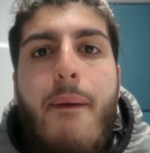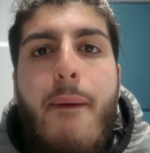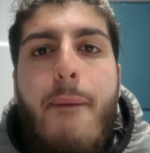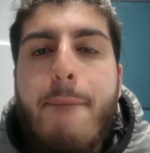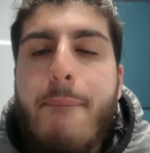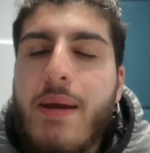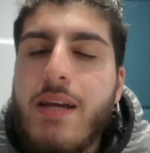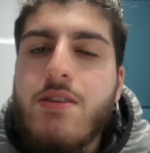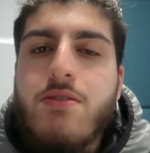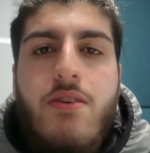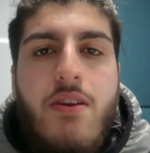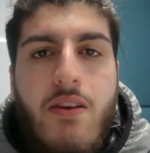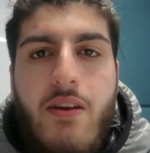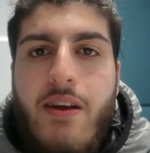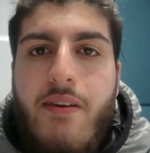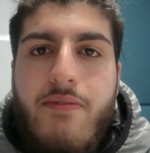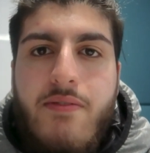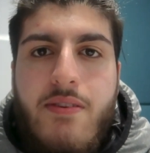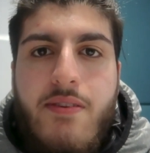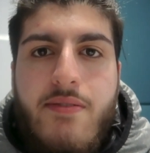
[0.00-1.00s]
Make sure you look
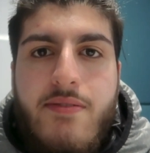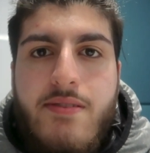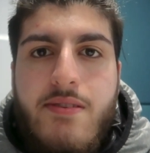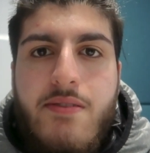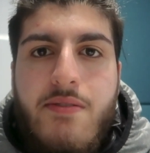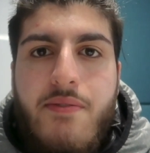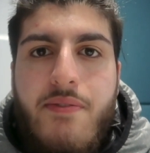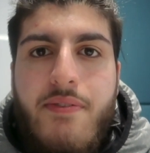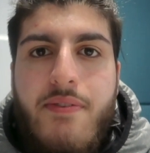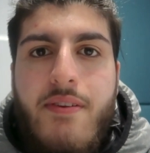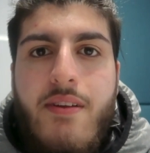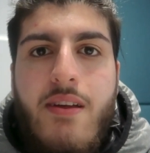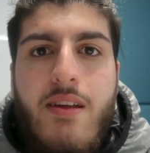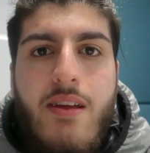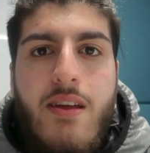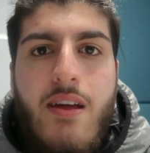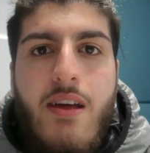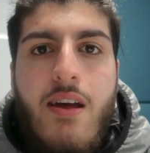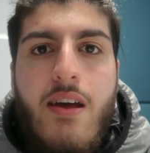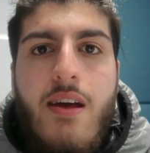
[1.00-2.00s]
after yourself.
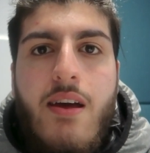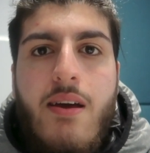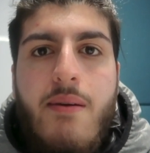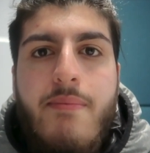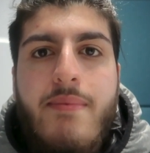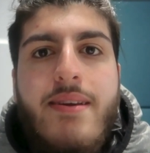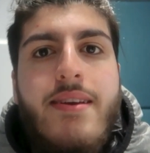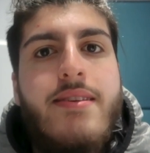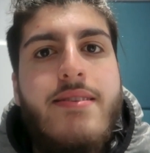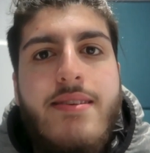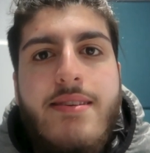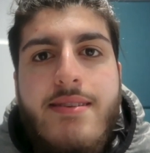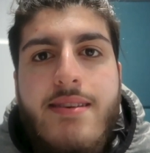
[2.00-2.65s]
Easier